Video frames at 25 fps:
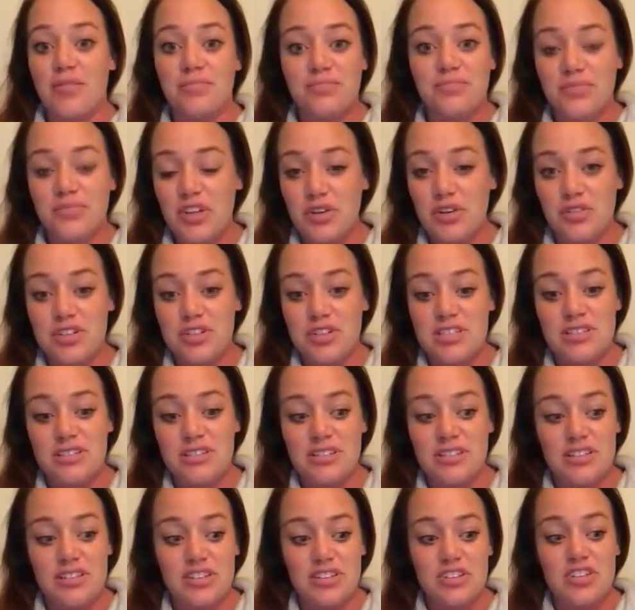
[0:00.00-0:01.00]
you know,
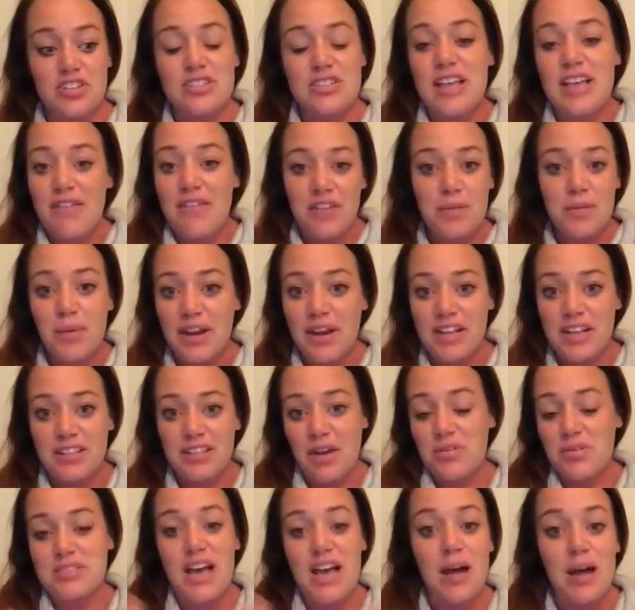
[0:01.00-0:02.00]
just everybody that
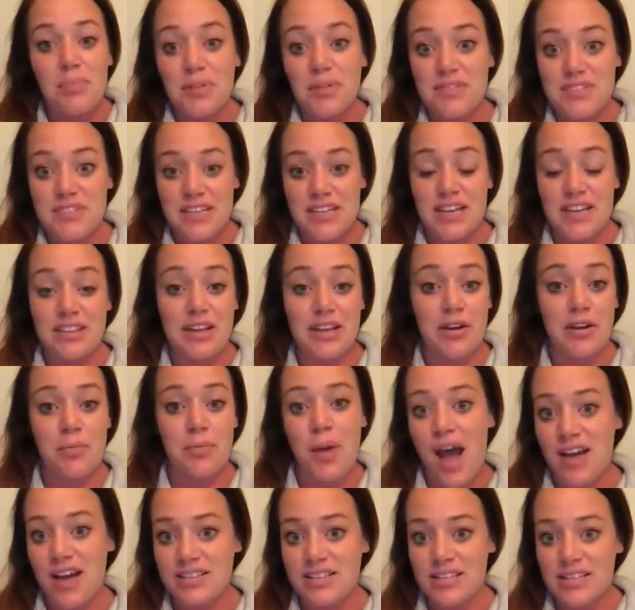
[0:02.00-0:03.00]
was uplifting, and they were
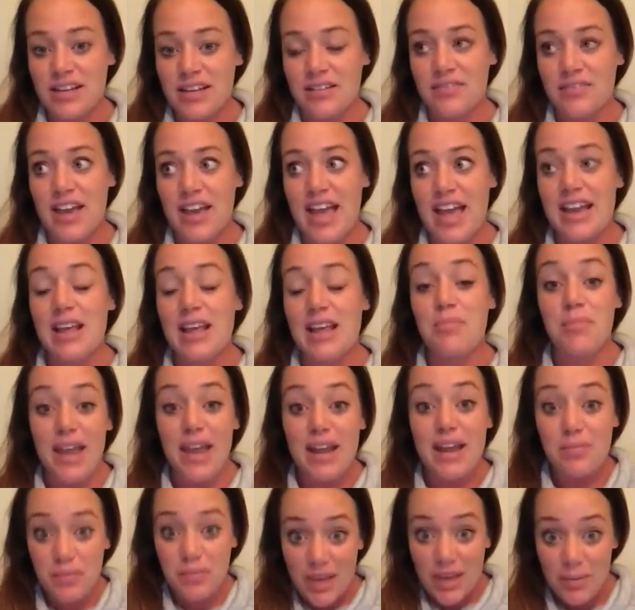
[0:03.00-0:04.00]
positive, and it
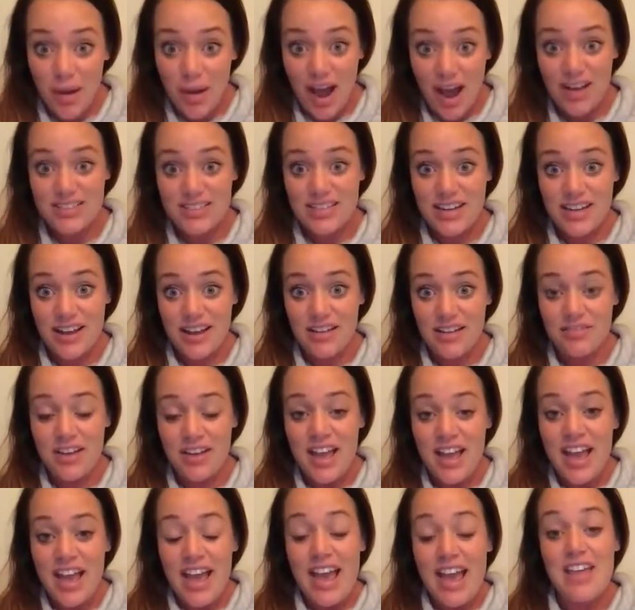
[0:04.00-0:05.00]
made me positive.
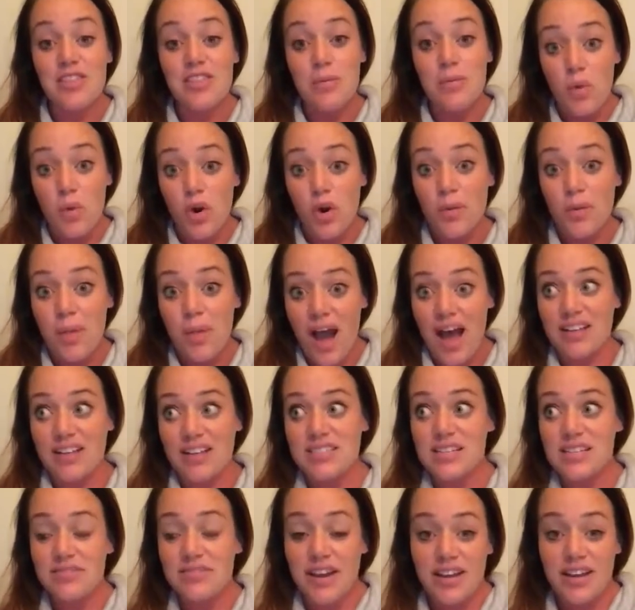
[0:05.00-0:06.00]
And the more
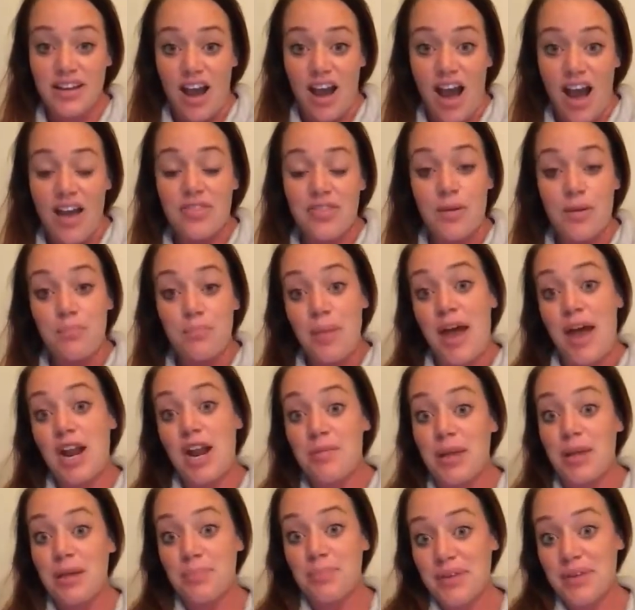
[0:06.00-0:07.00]
positive I got, the better
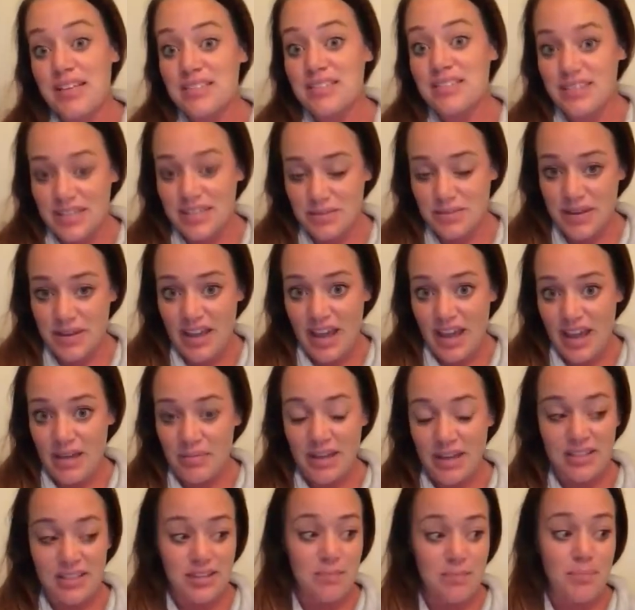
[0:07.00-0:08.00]
my business became. Like,
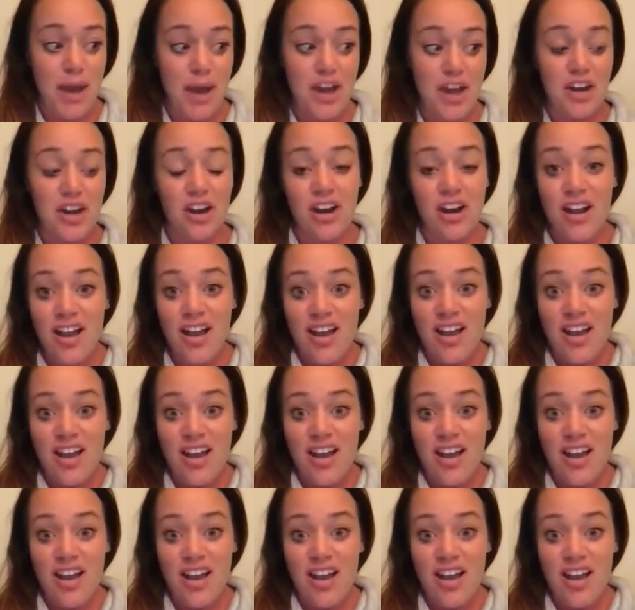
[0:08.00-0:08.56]
the better